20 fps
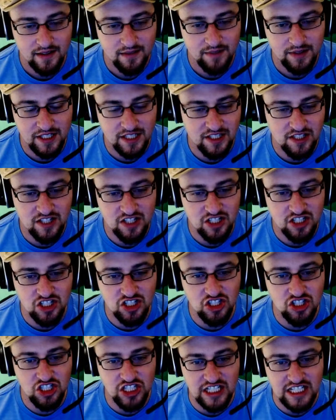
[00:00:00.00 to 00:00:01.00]
Because the
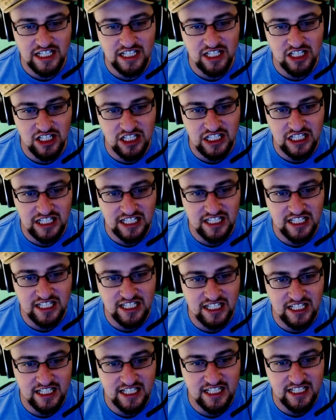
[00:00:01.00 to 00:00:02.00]
analog
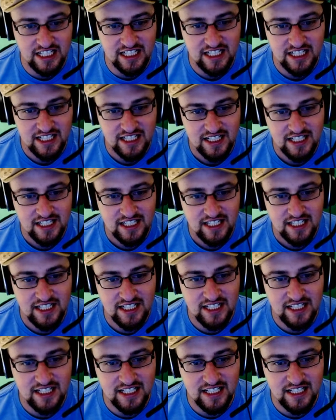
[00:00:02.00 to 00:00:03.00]
stick
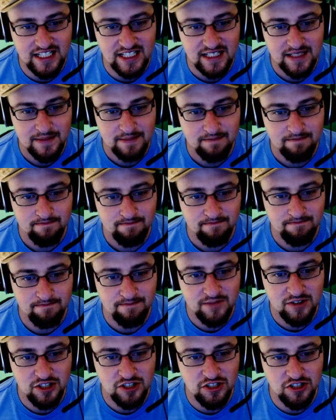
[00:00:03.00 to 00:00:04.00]
is not
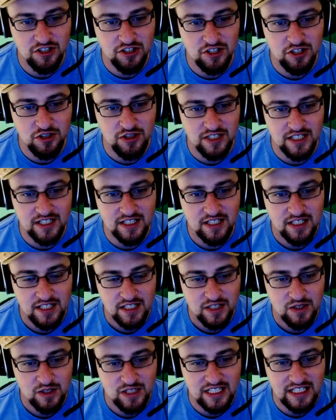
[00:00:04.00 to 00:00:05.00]
doing
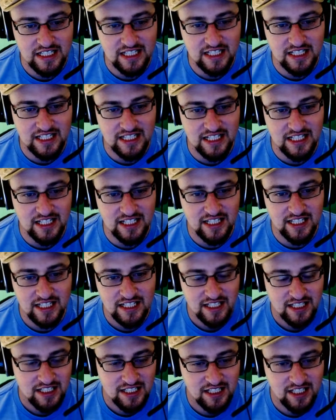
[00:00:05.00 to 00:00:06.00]
what I tell it
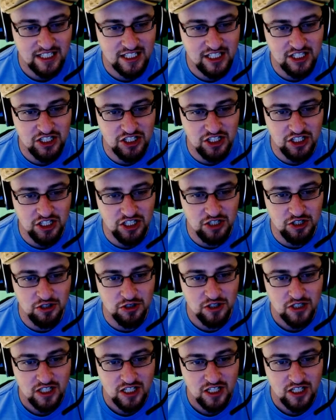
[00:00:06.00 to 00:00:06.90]
to do.